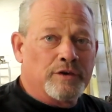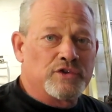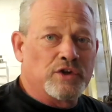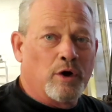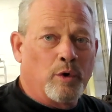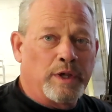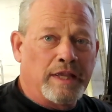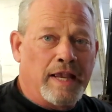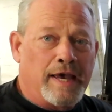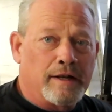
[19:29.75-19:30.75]
So
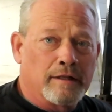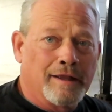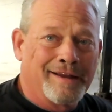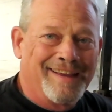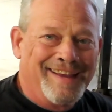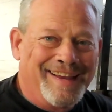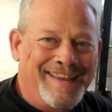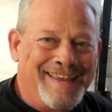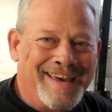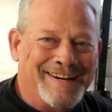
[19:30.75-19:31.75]
he had a
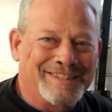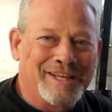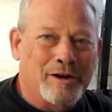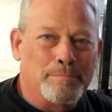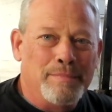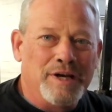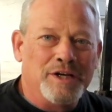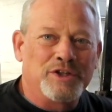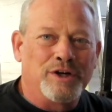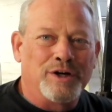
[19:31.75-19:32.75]
little
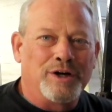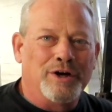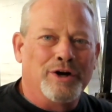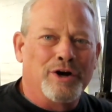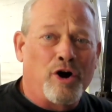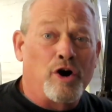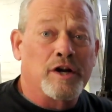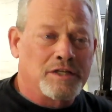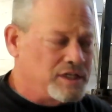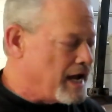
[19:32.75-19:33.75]
miniature
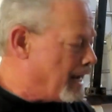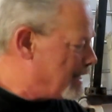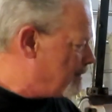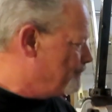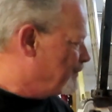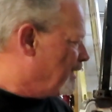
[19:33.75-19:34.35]
heart attack